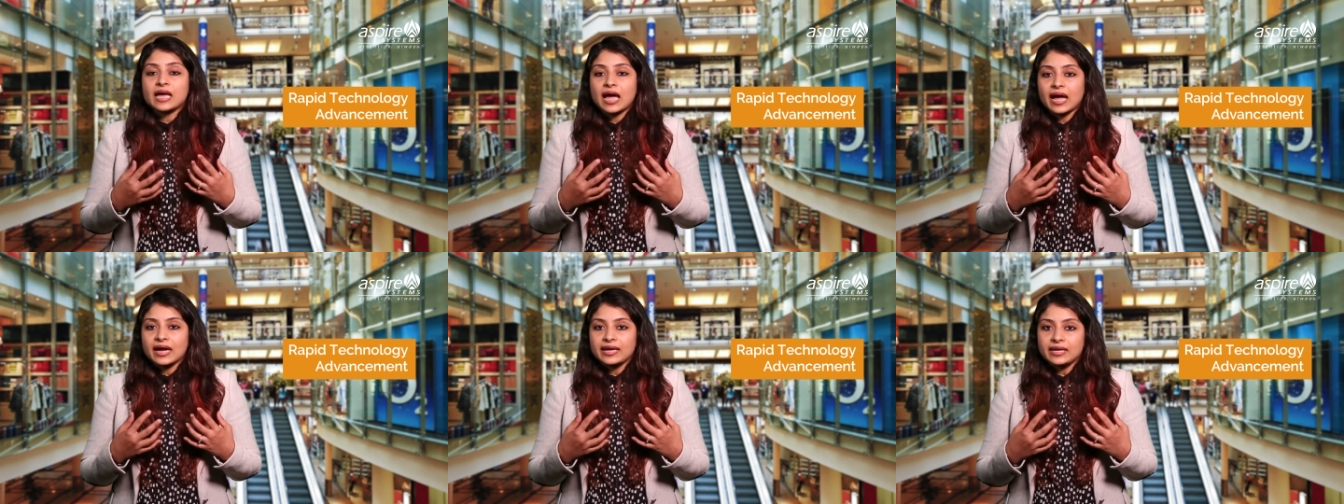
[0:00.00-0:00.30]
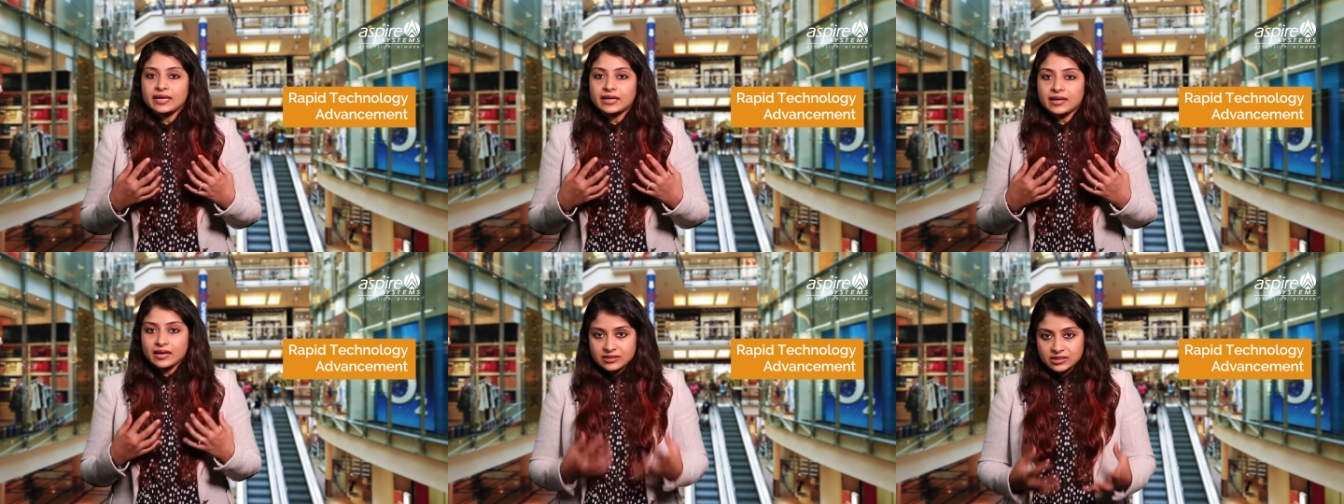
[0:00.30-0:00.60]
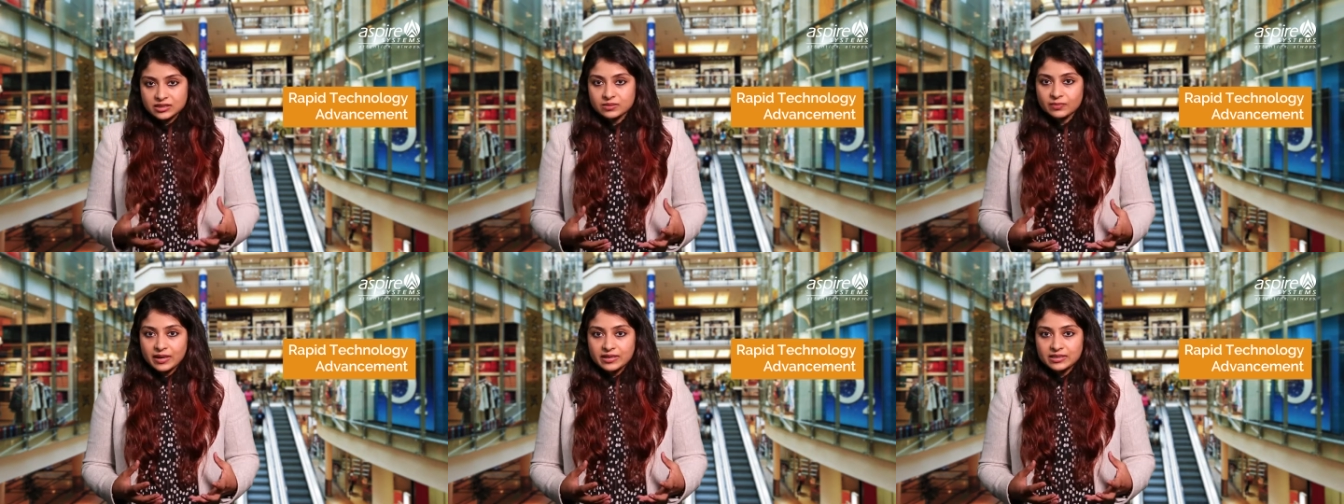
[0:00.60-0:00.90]
highly
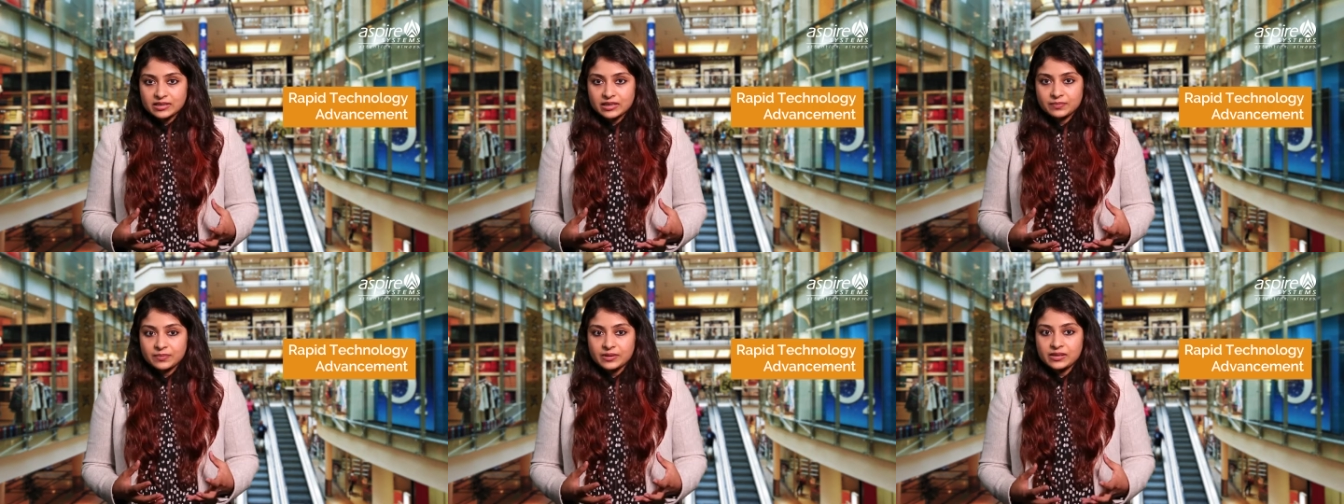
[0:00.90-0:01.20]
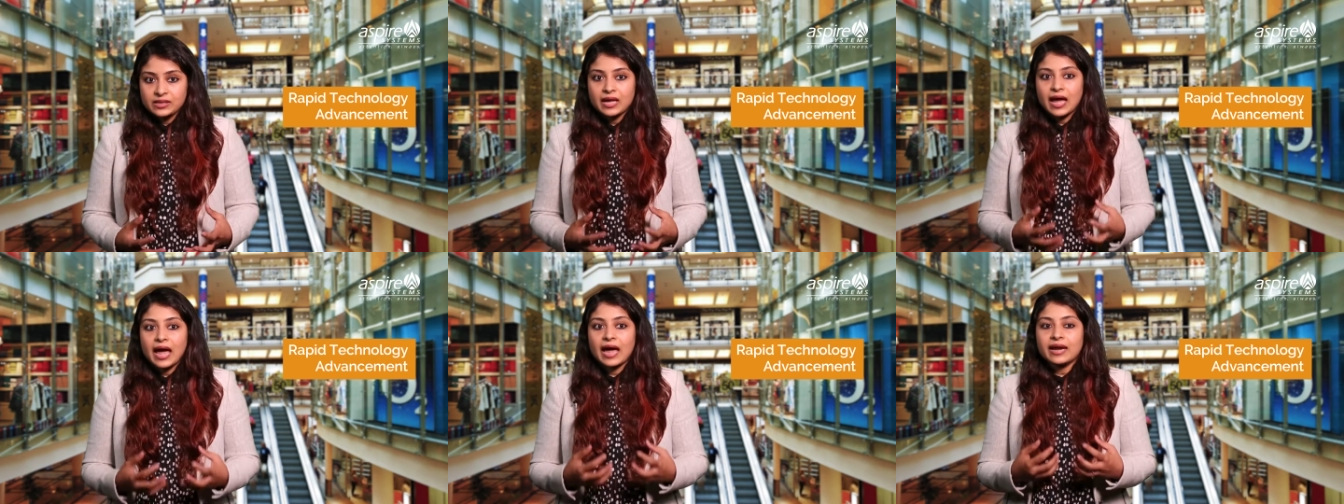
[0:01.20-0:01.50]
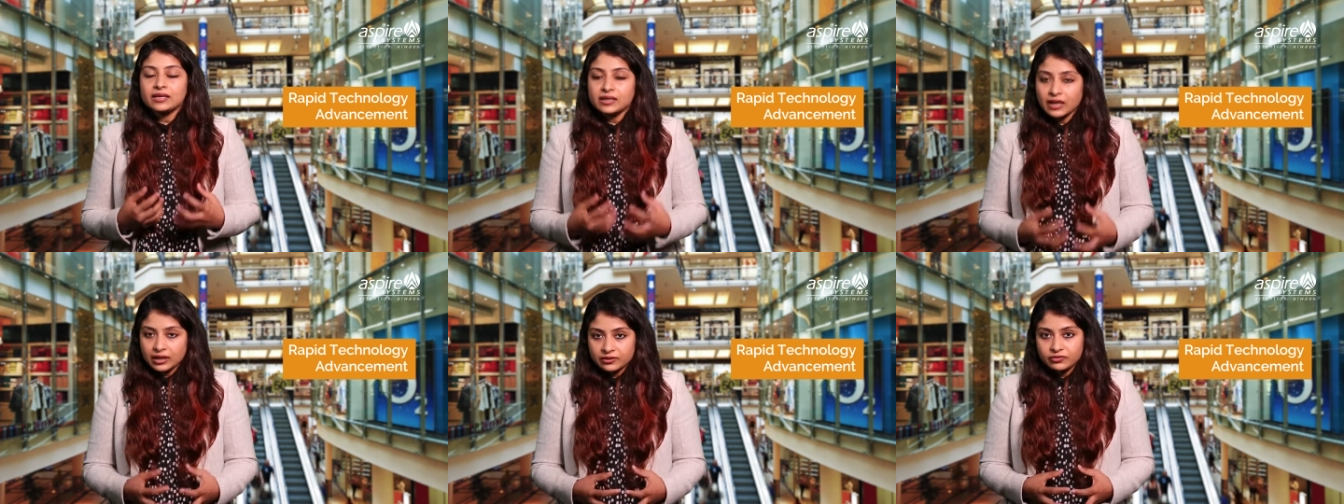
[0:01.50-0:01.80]
customizable
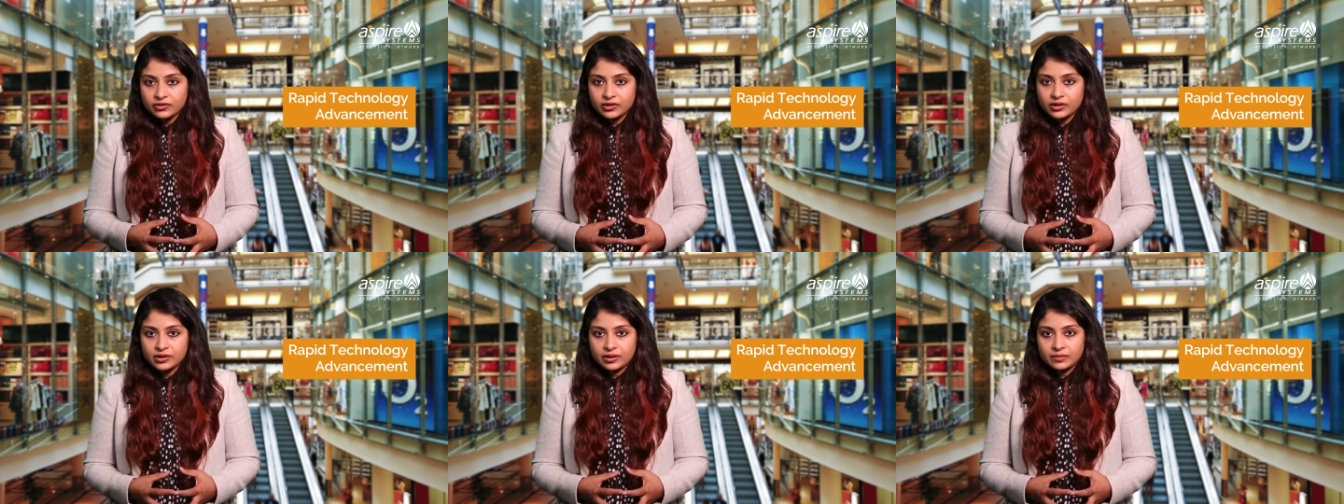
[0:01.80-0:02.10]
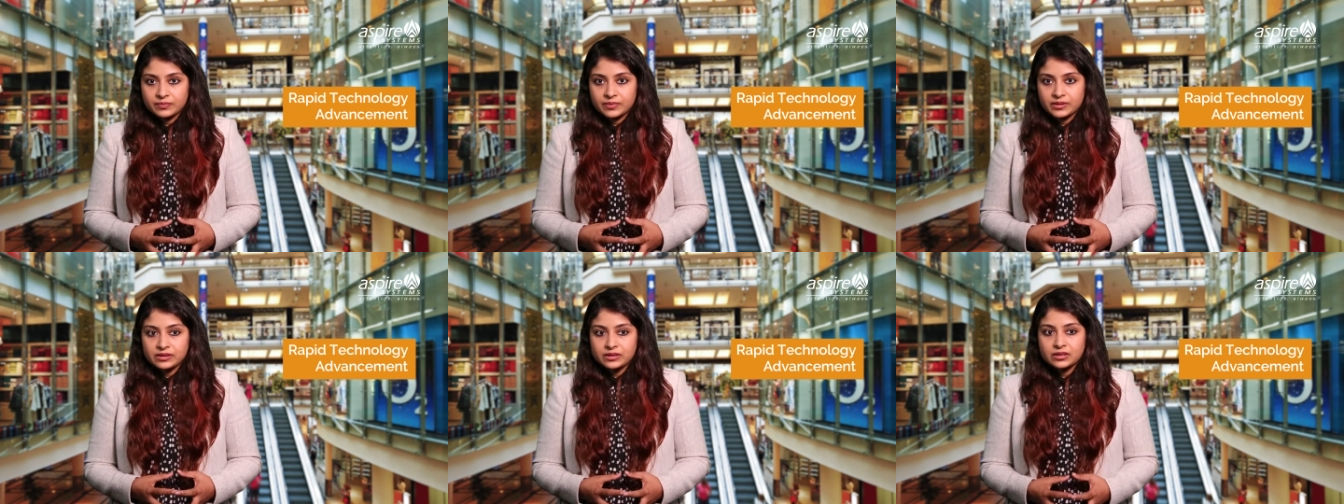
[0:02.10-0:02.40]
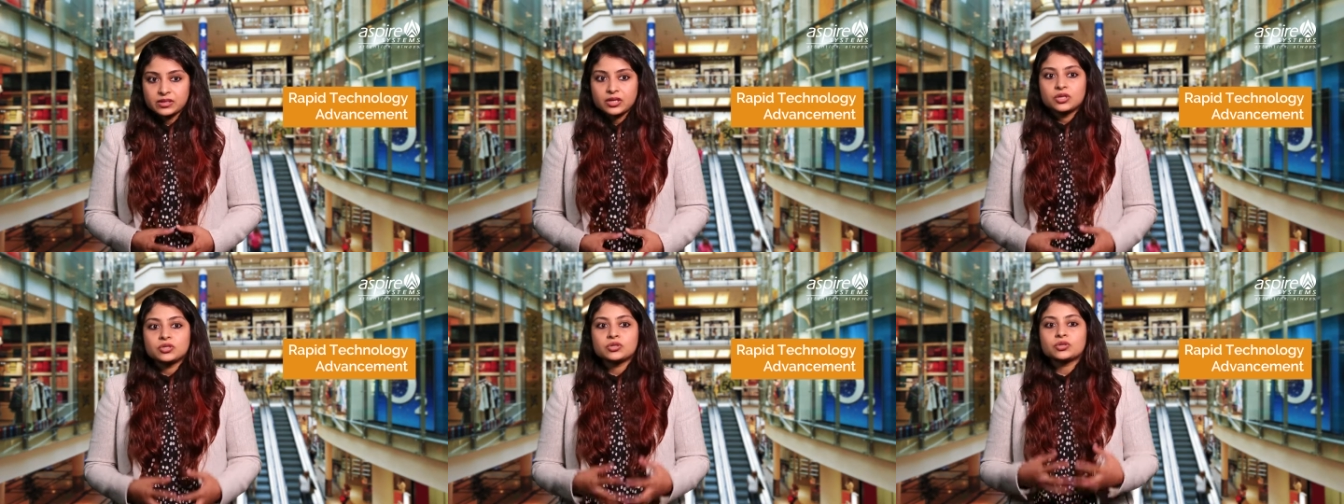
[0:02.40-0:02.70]
and
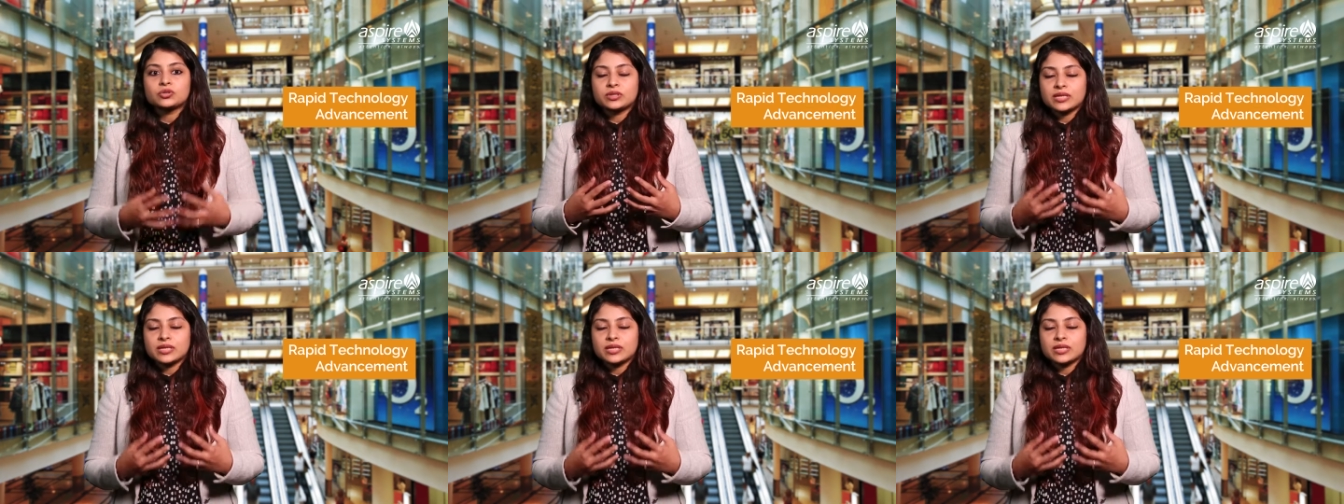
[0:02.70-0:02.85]
configurable to